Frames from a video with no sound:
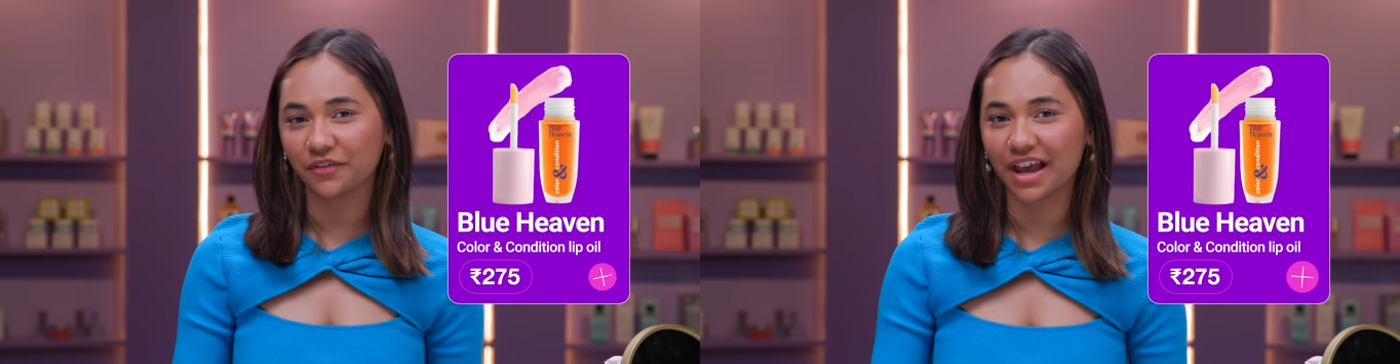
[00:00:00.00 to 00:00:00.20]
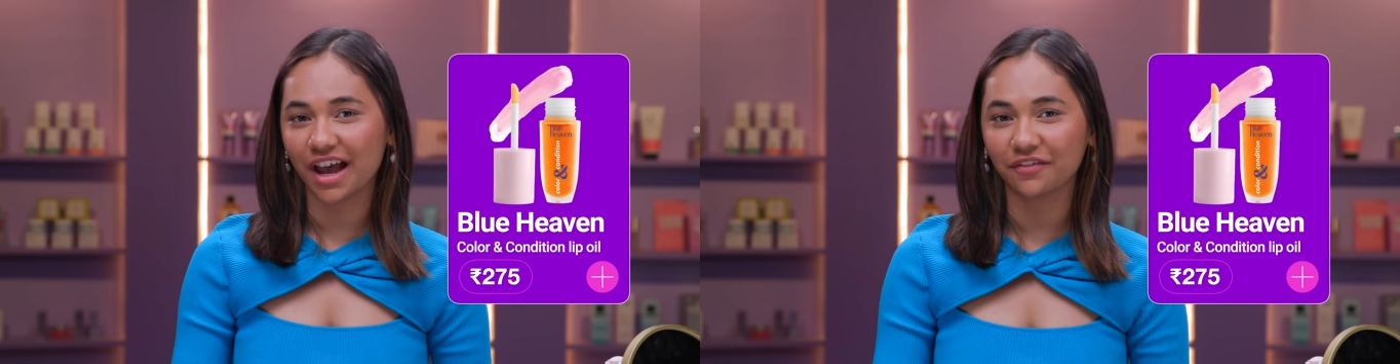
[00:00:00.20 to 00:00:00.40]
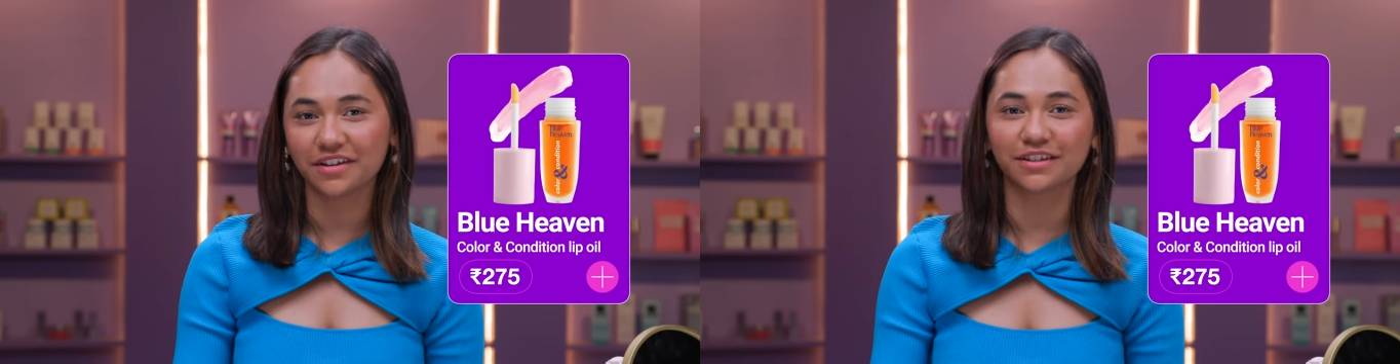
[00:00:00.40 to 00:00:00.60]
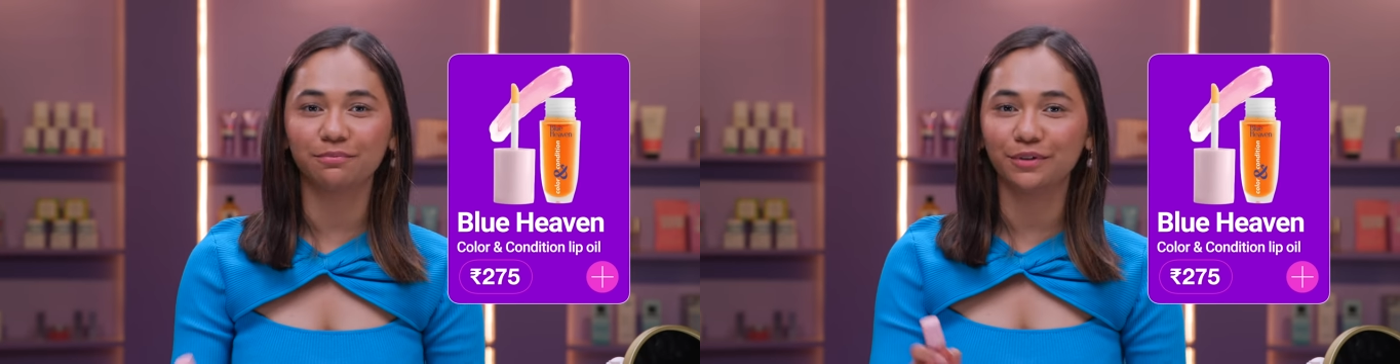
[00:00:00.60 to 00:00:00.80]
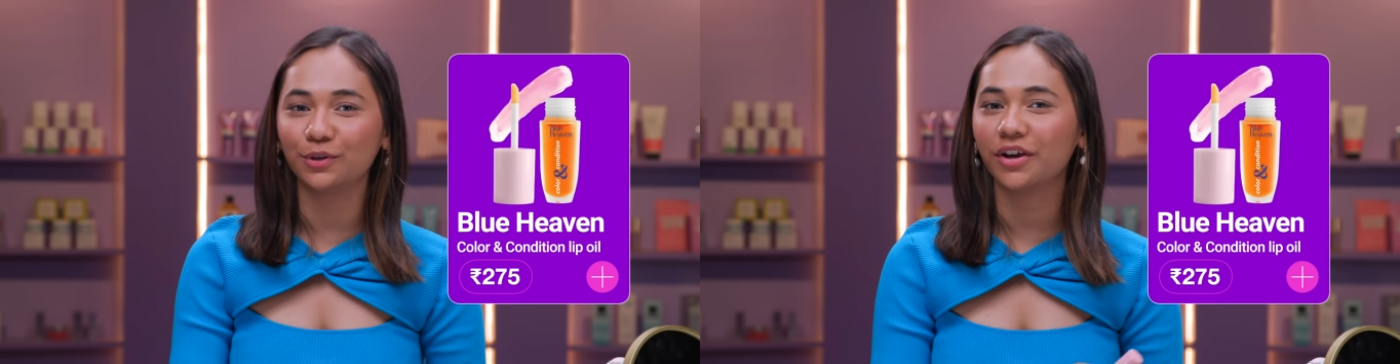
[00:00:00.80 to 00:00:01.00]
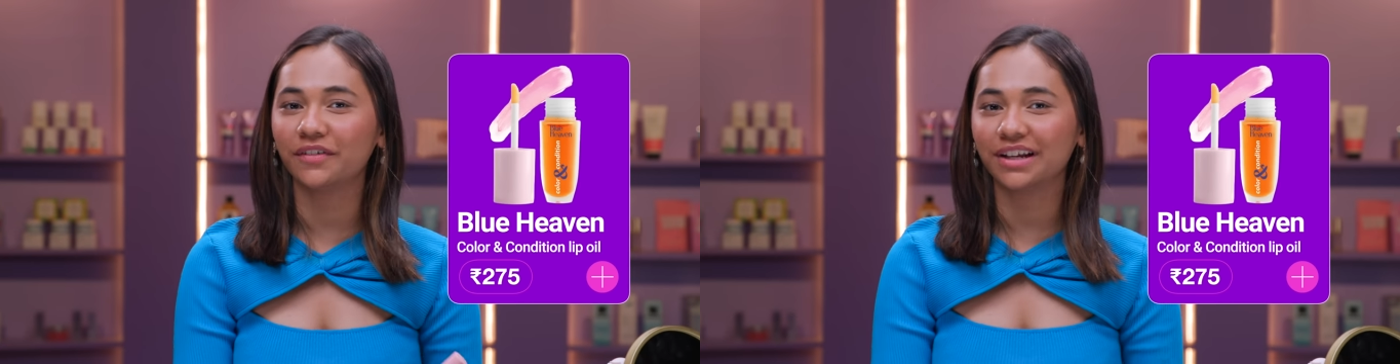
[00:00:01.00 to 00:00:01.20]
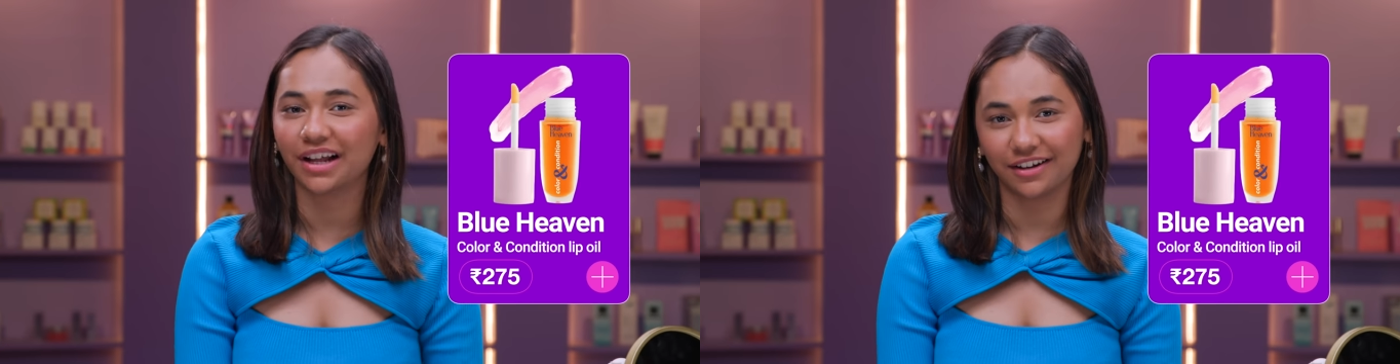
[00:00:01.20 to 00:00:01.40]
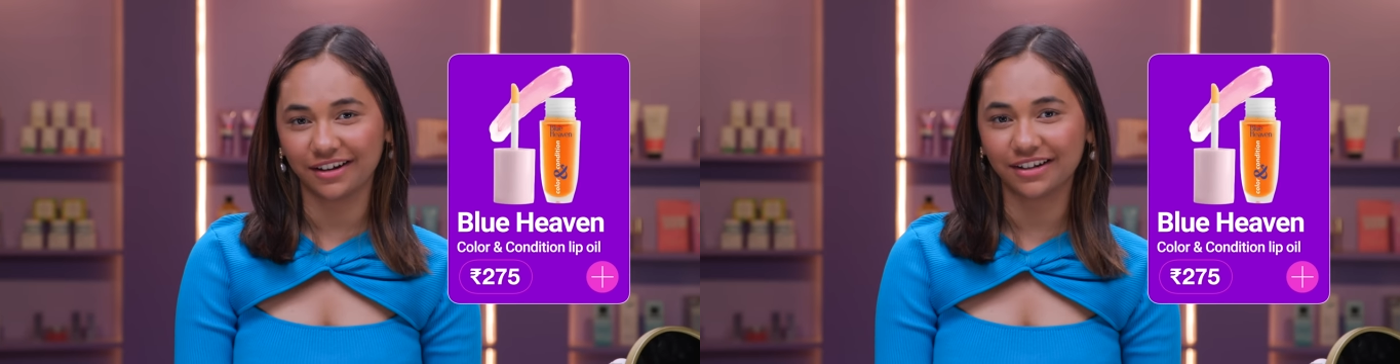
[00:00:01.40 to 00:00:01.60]
that we have is the Blue Heaven
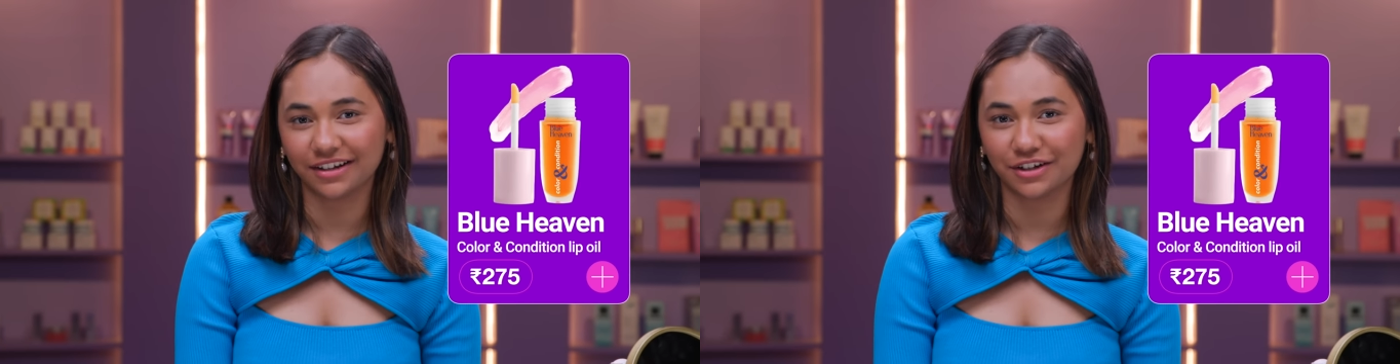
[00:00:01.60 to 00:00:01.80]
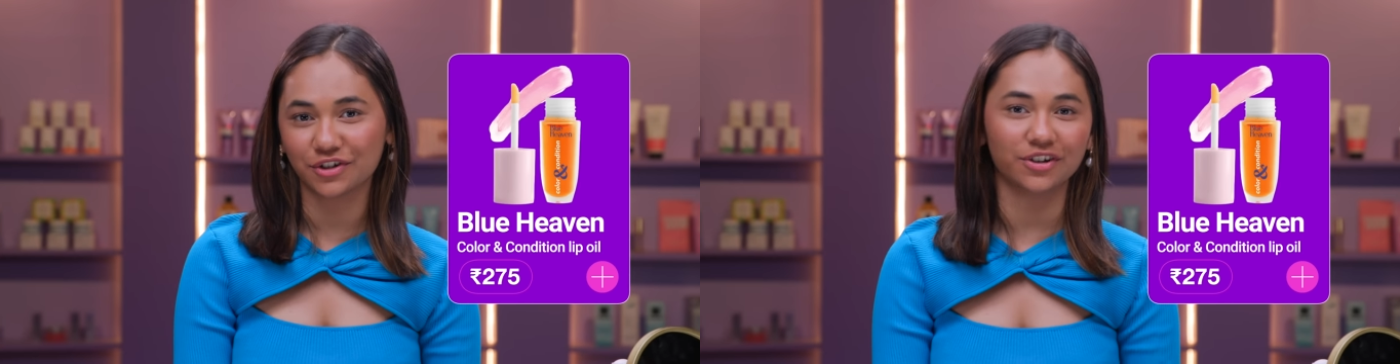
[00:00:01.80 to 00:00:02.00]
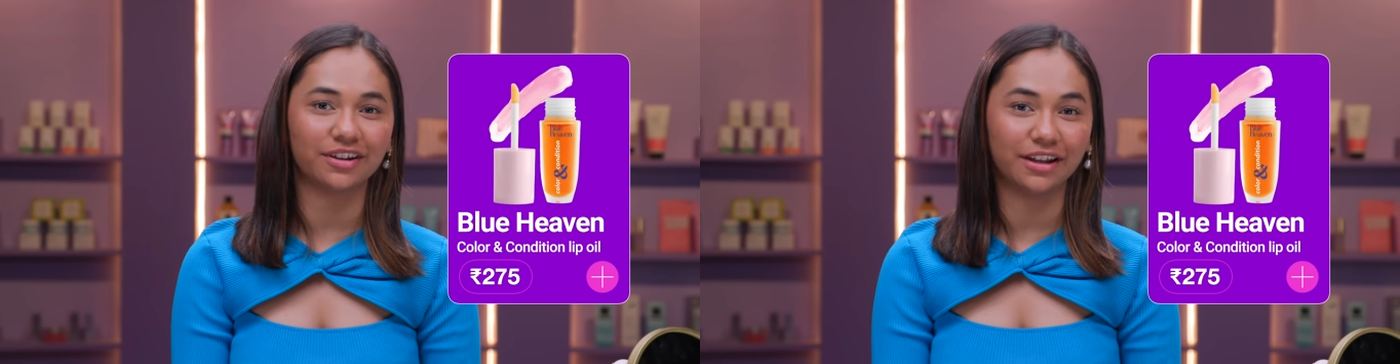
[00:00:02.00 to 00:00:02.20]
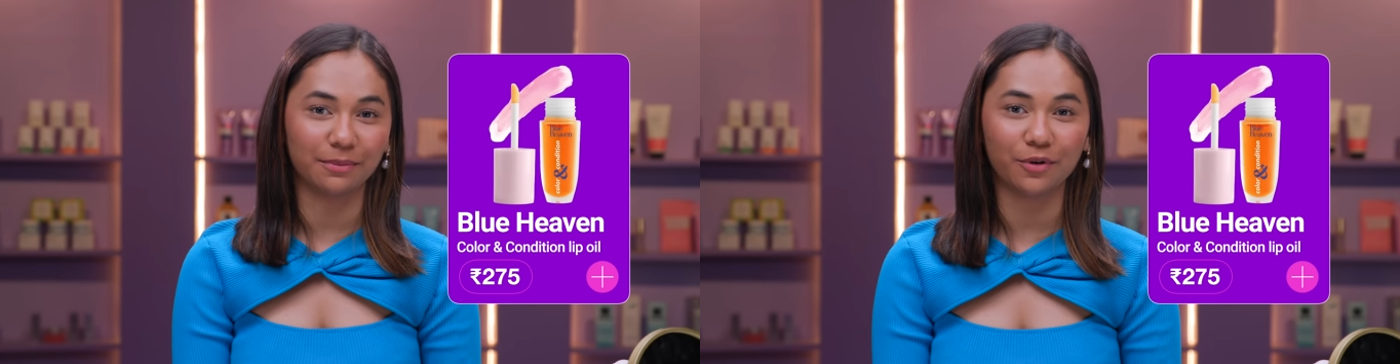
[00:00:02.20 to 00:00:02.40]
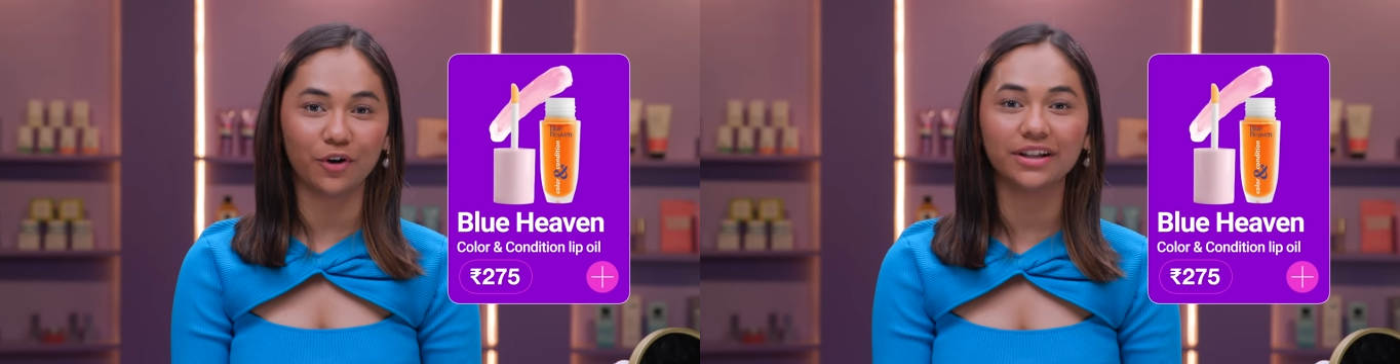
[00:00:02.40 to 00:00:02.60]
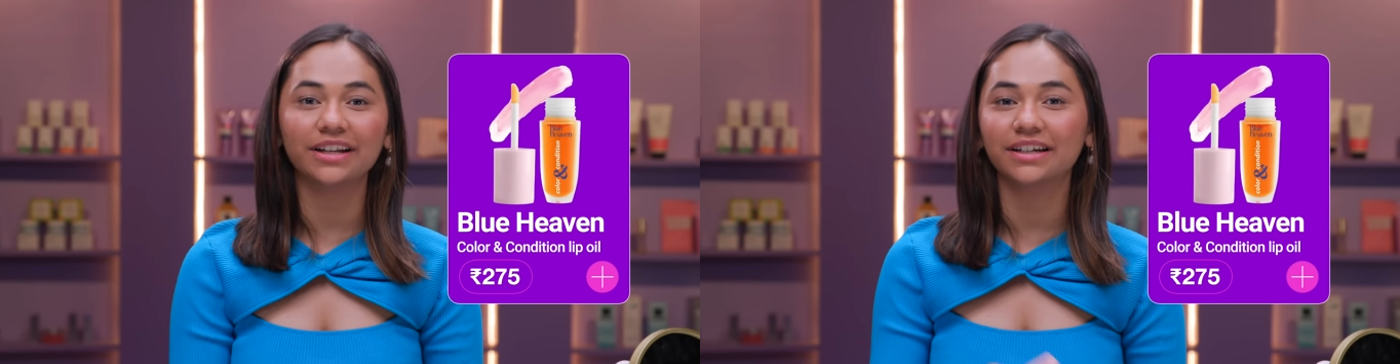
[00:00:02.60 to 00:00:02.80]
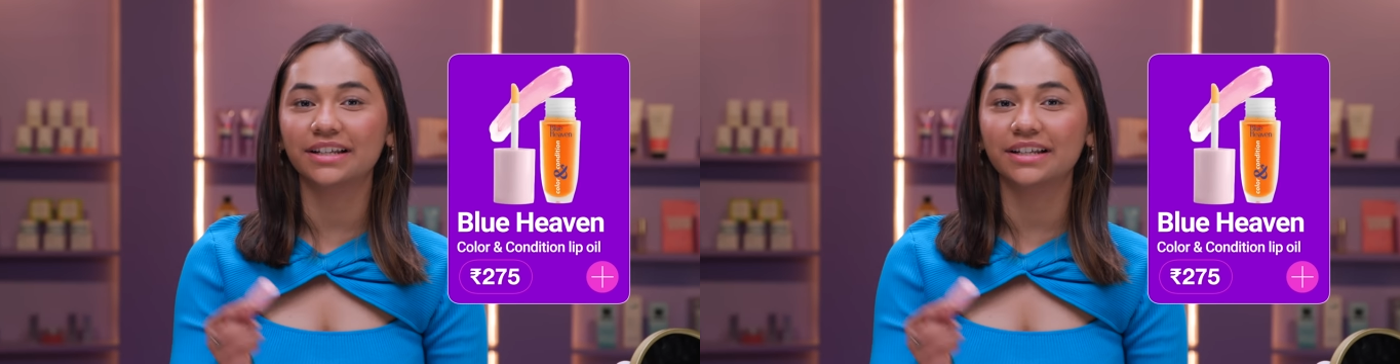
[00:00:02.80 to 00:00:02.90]
Color and Condition Lip Oil.